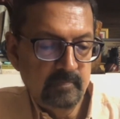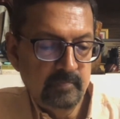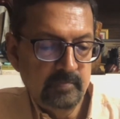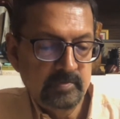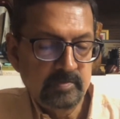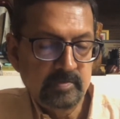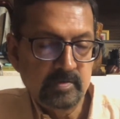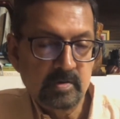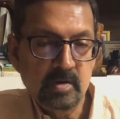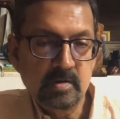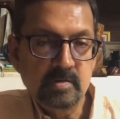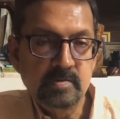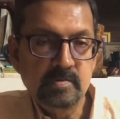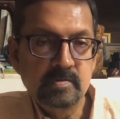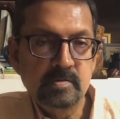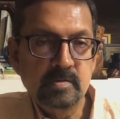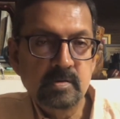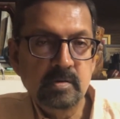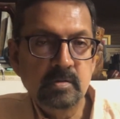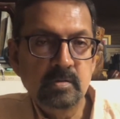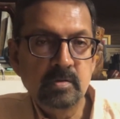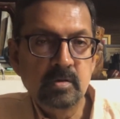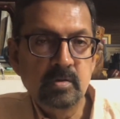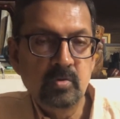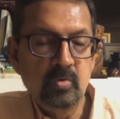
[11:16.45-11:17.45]

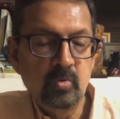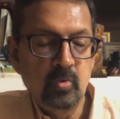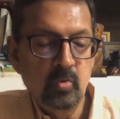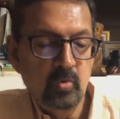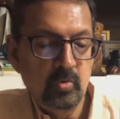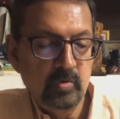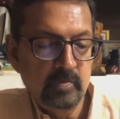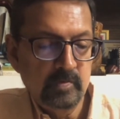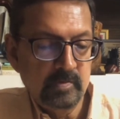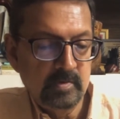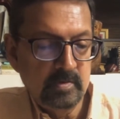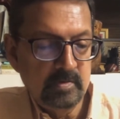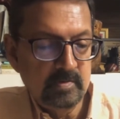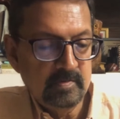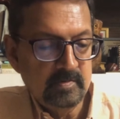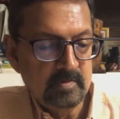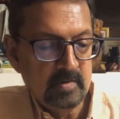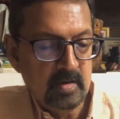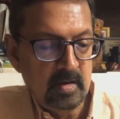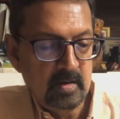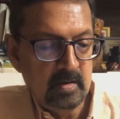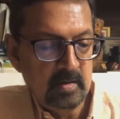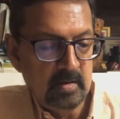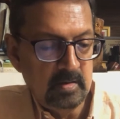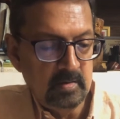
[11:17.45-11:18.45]
searching the roots in
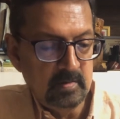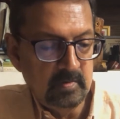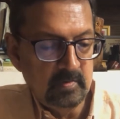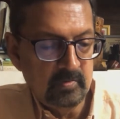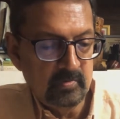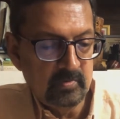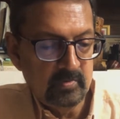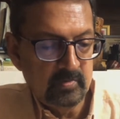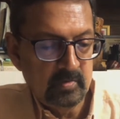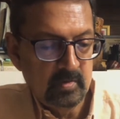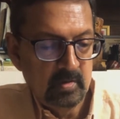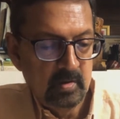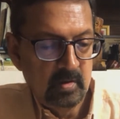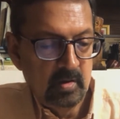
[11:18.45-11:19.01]
silence.